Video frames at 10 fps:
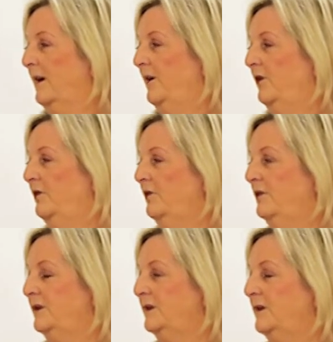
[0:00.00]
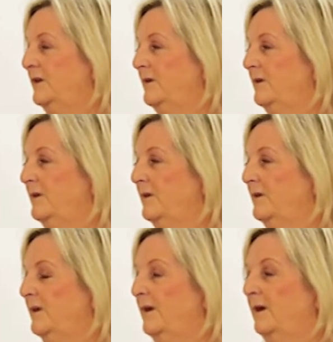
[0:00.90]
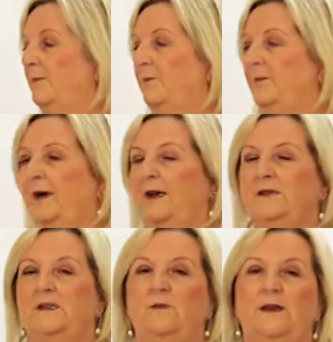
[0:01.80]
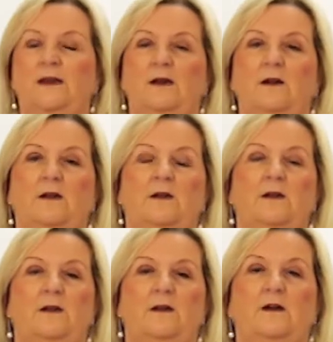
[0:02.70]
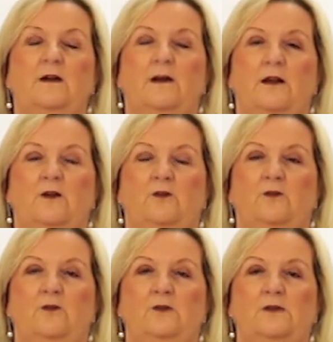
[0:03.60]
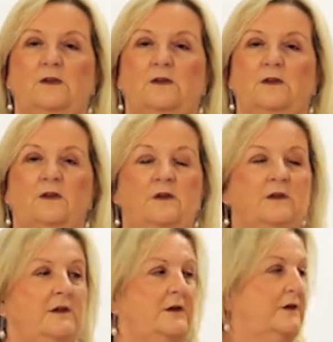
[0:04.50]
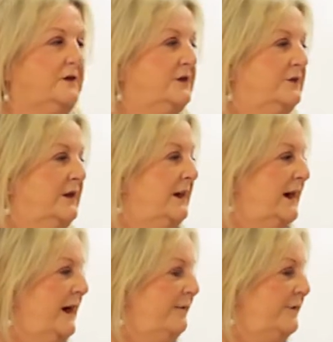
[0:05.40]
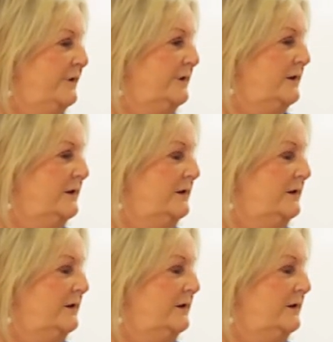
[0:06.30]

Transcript: and hold, back to the middle and hold, to the left